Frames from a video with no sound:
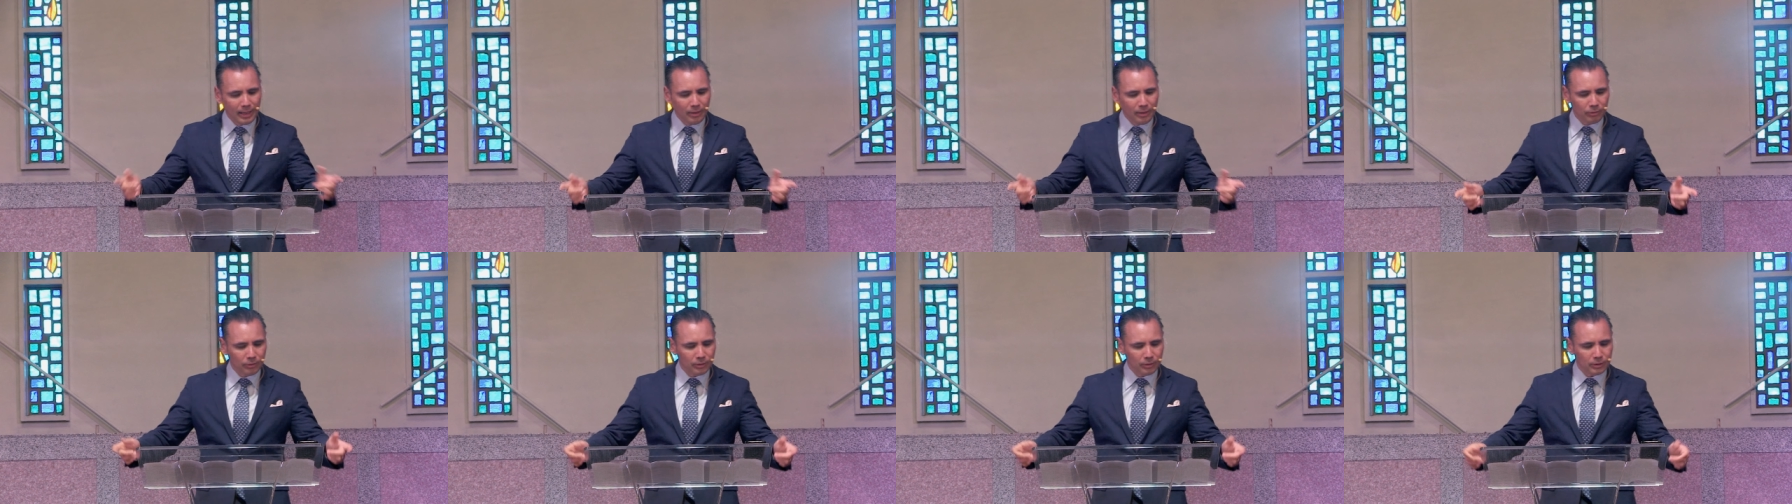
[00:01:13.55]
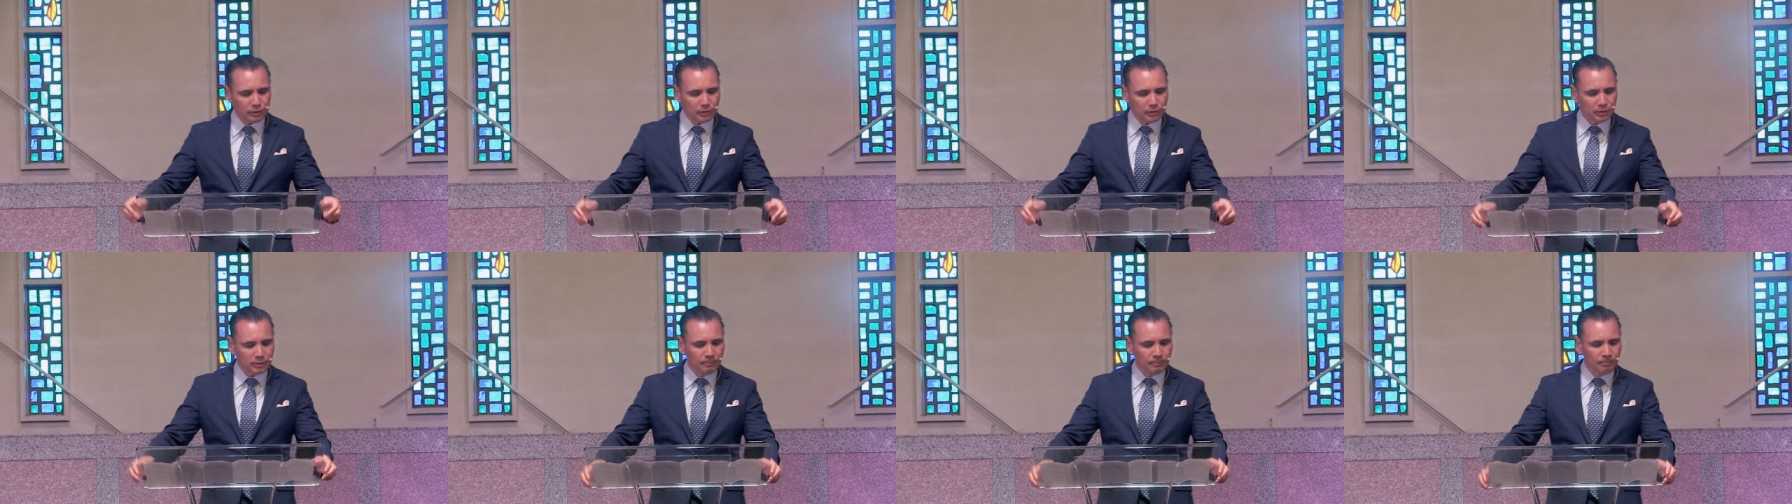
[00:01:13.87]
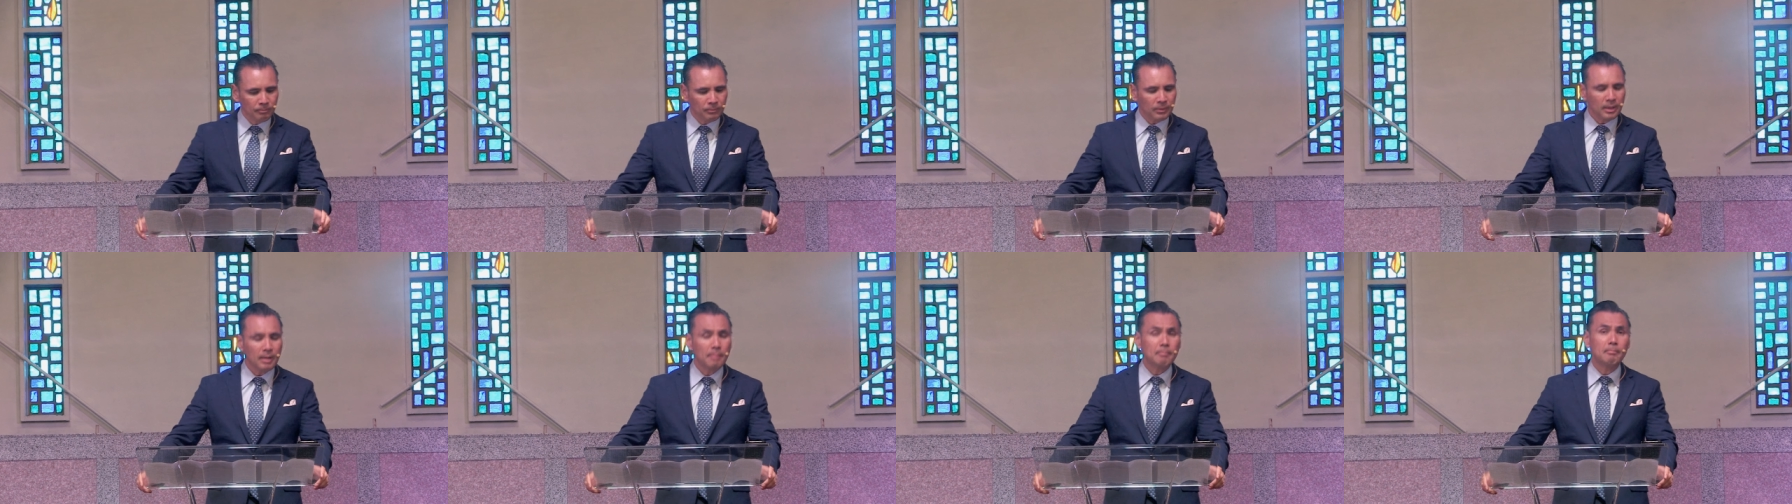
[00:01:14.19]
Athens
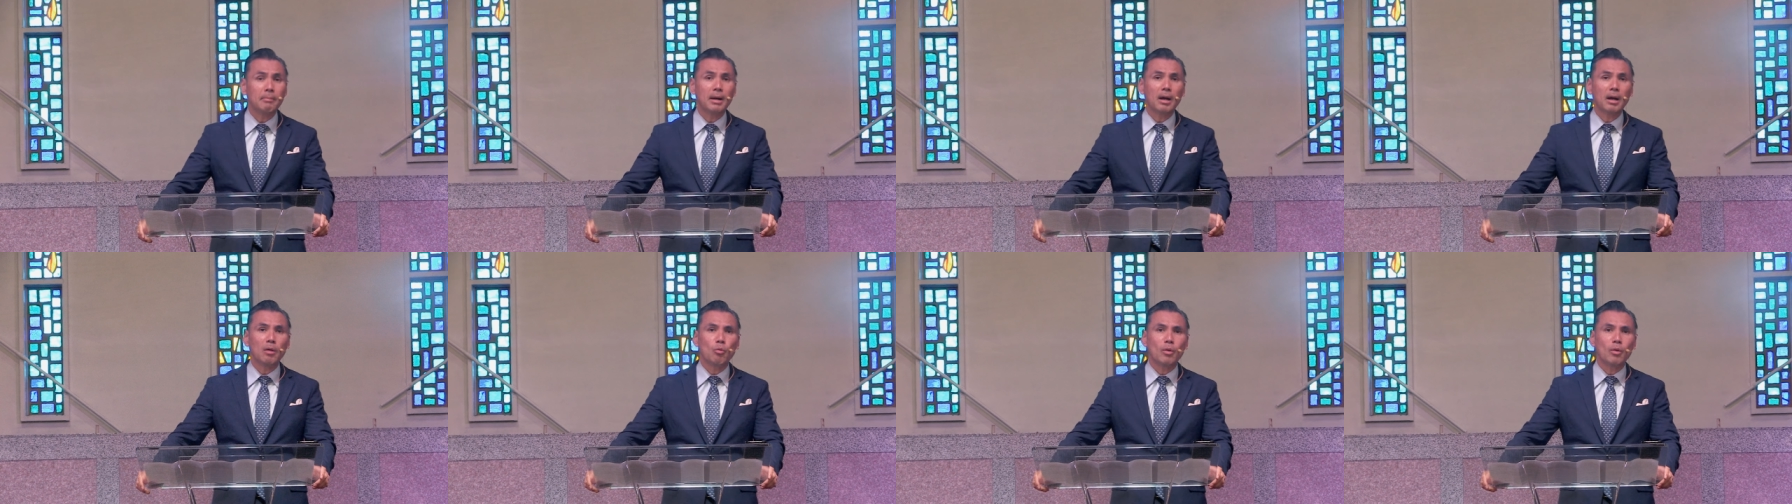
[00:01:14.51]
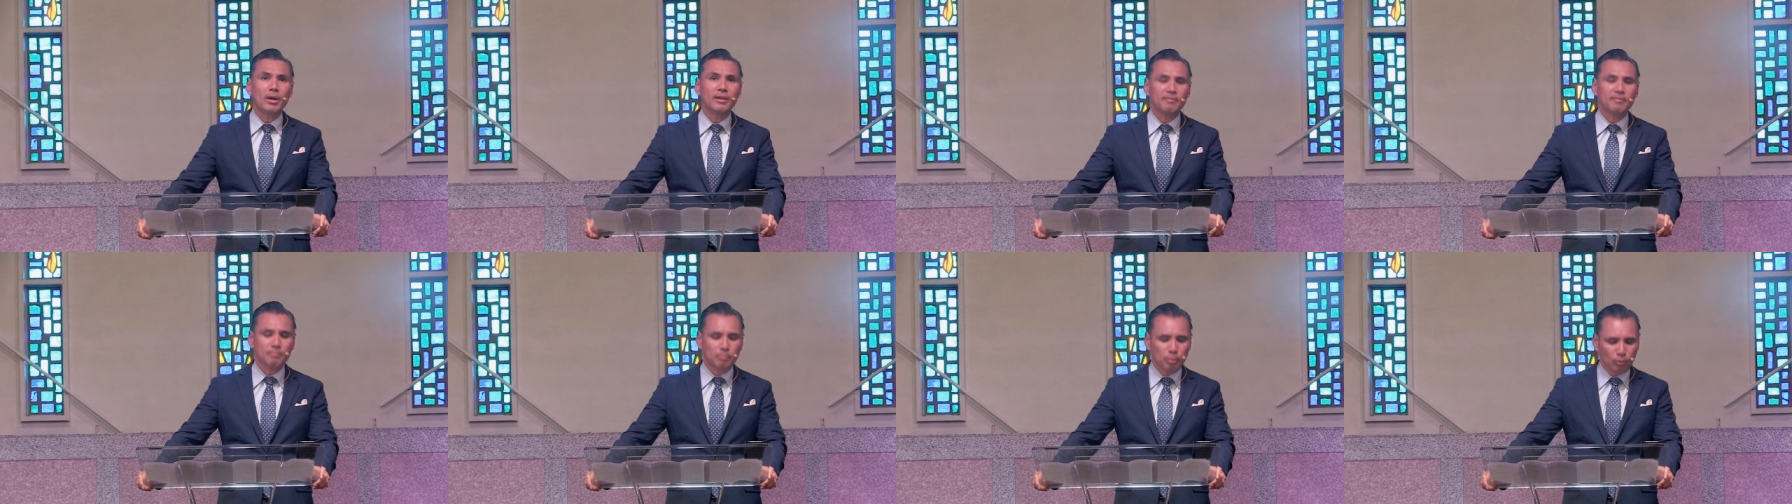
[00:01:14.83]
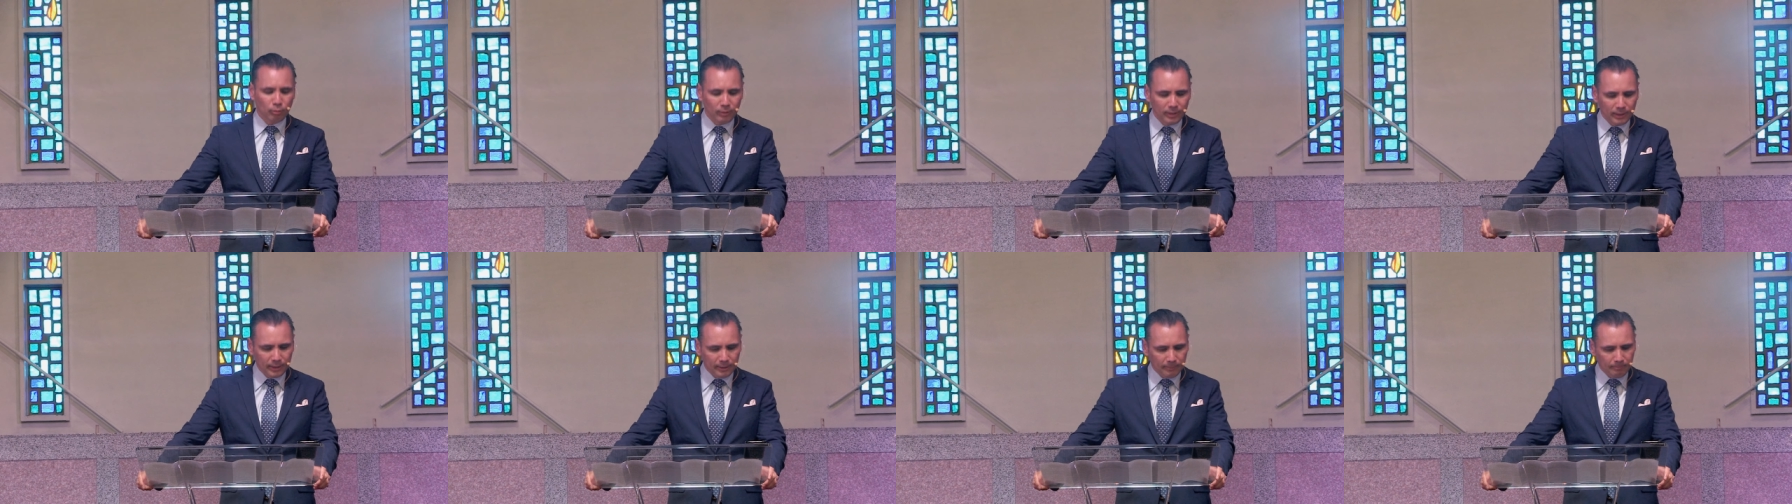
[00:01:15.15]
by way of
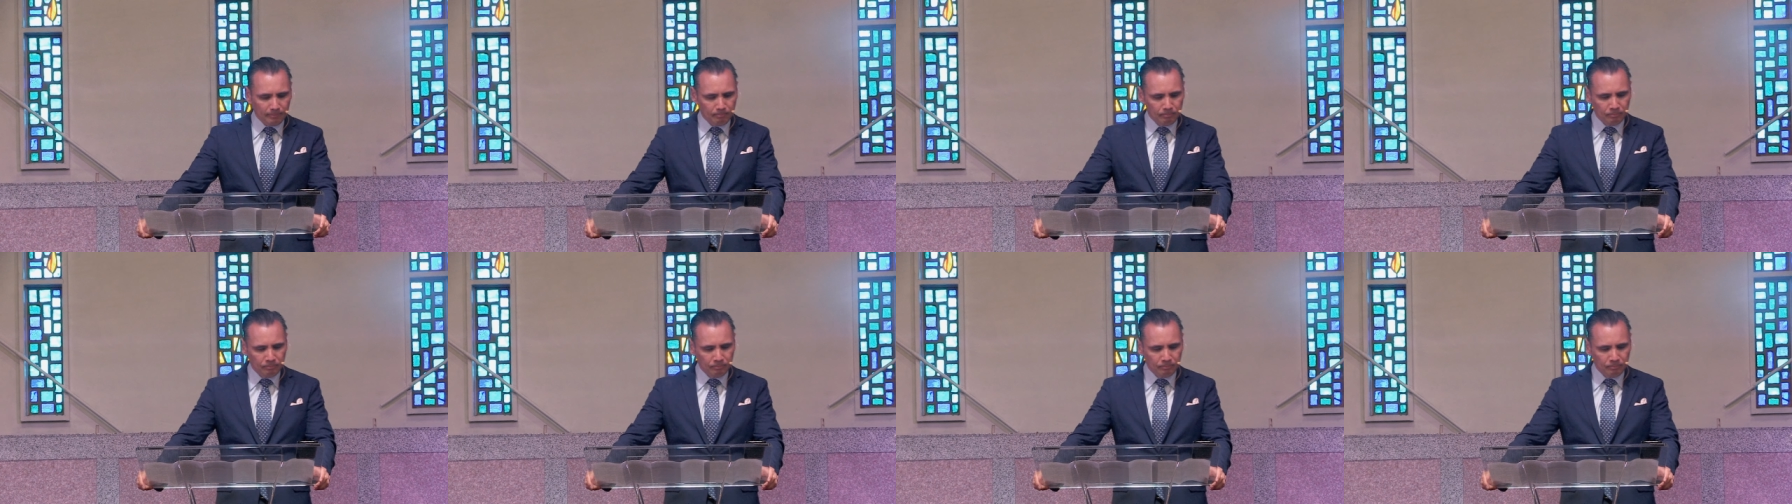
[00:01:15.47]
Berea.